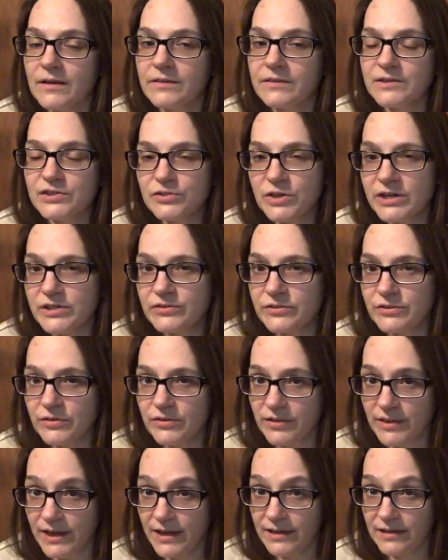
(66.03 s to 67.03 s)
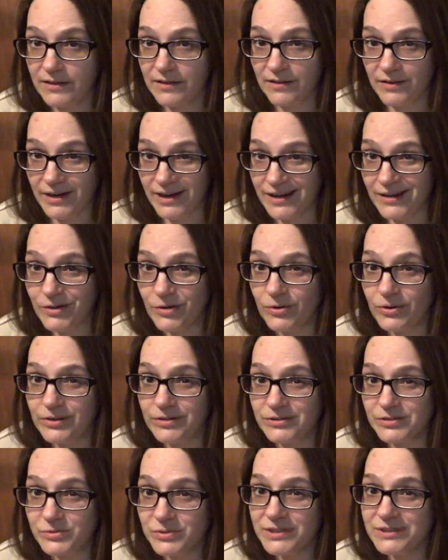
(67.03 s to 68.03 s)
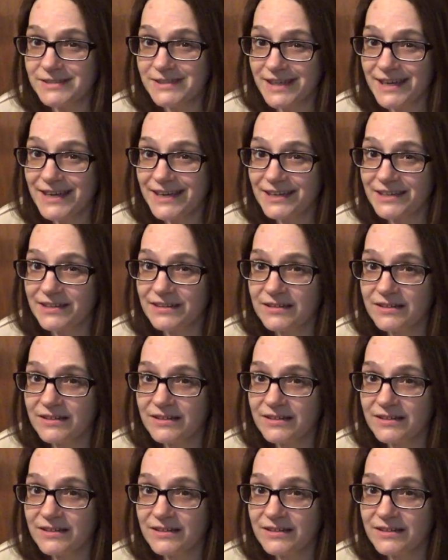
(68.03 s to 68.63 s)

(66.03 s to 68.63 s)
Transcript: The structure that their headquarters was at,